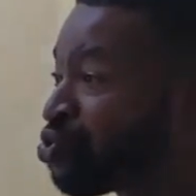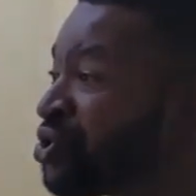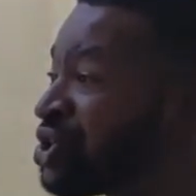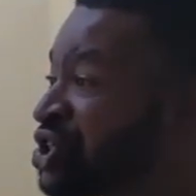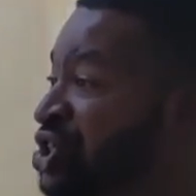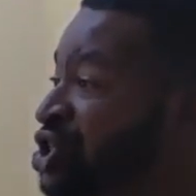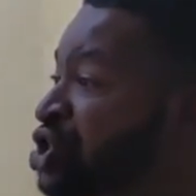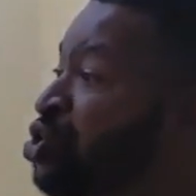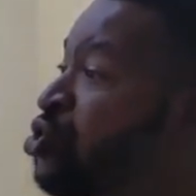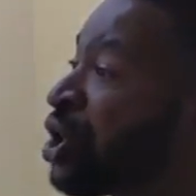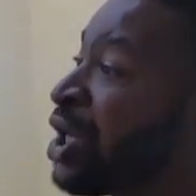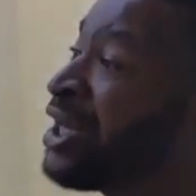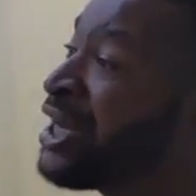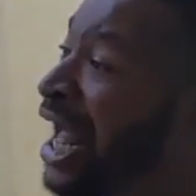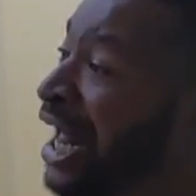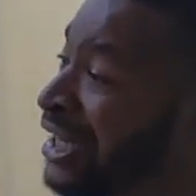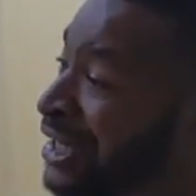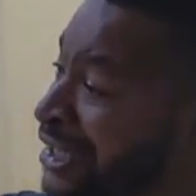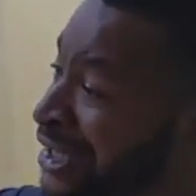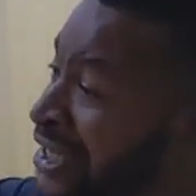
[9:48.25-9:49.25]
which is looking
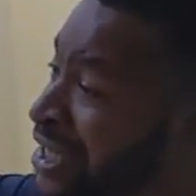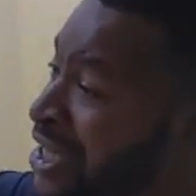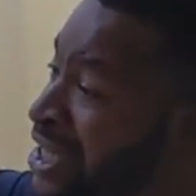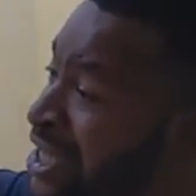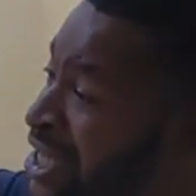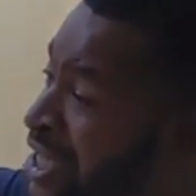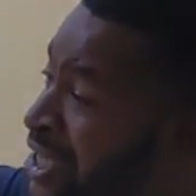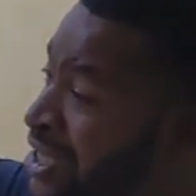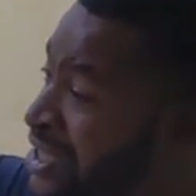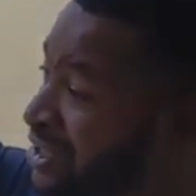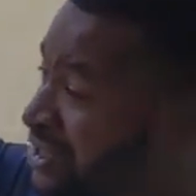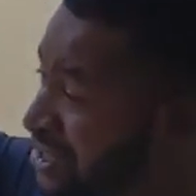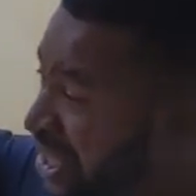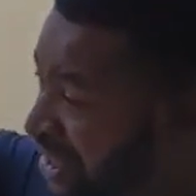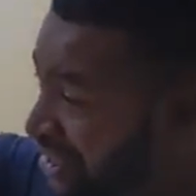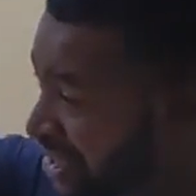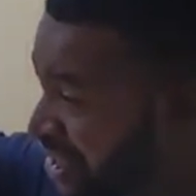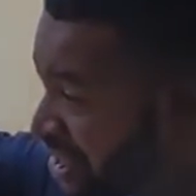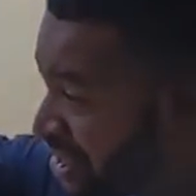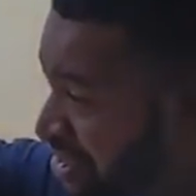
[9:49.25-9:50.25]
at the
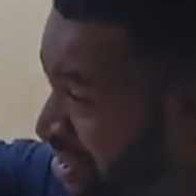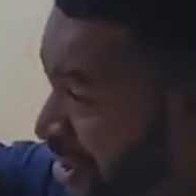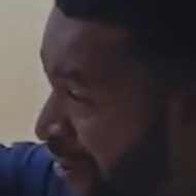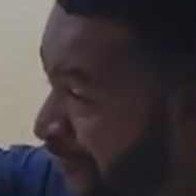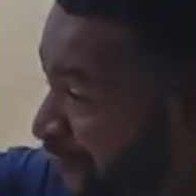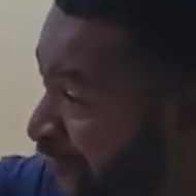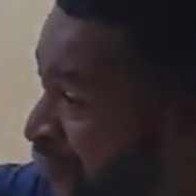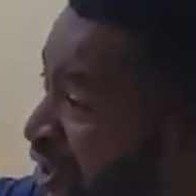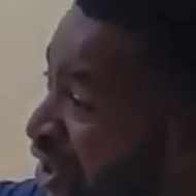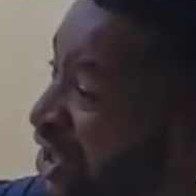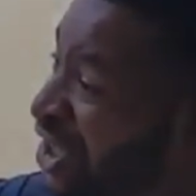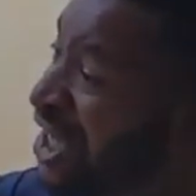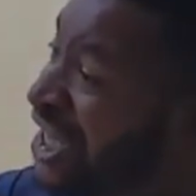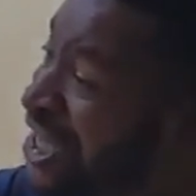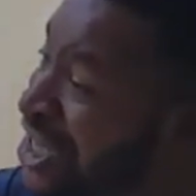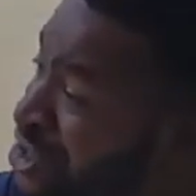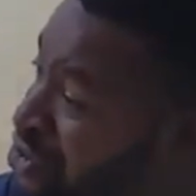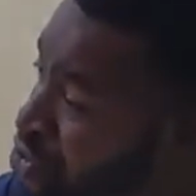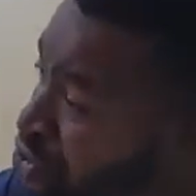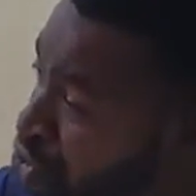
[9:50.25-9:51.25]
state itself, the
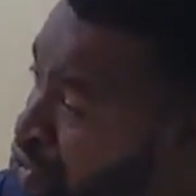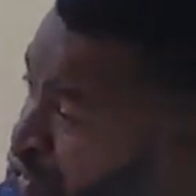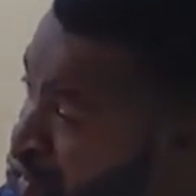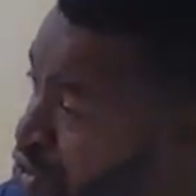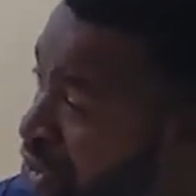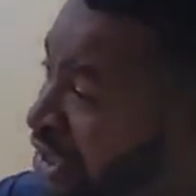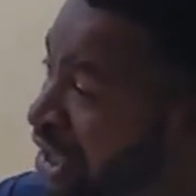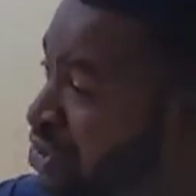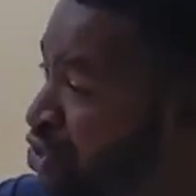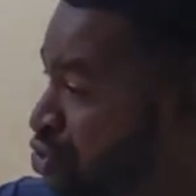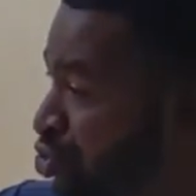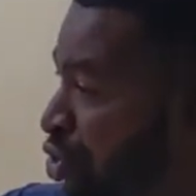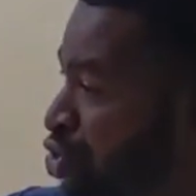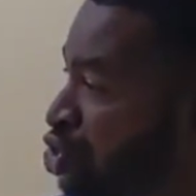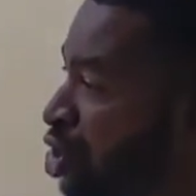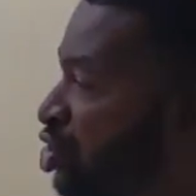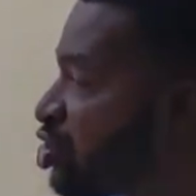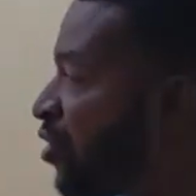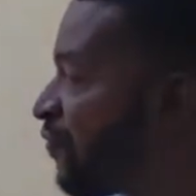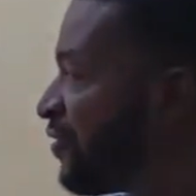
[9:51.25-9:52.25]
institution and
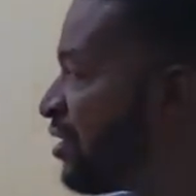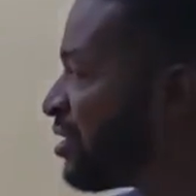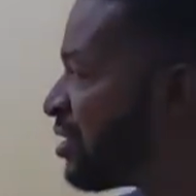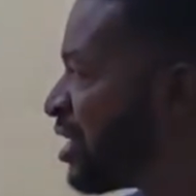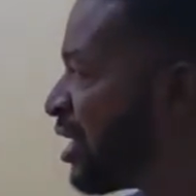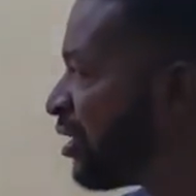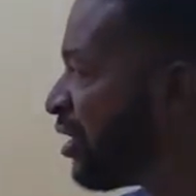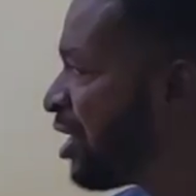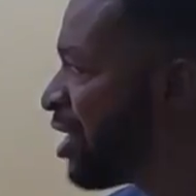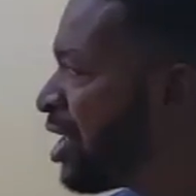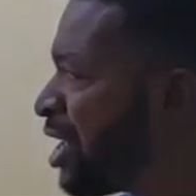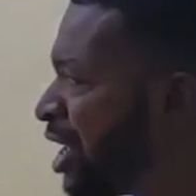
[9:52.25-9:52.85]
structures of the state,